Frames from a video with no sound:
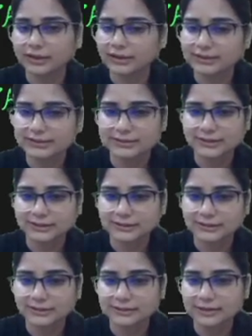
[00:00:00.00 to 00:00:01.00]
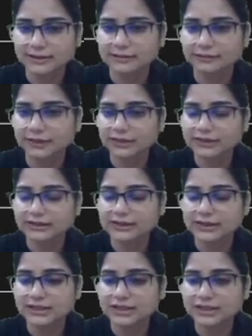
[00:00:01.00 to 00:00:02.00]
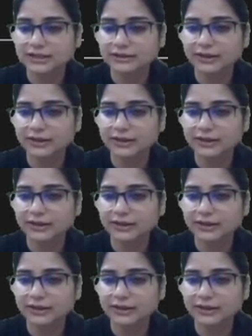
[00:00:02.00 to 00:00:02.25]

It is satisfying this condition,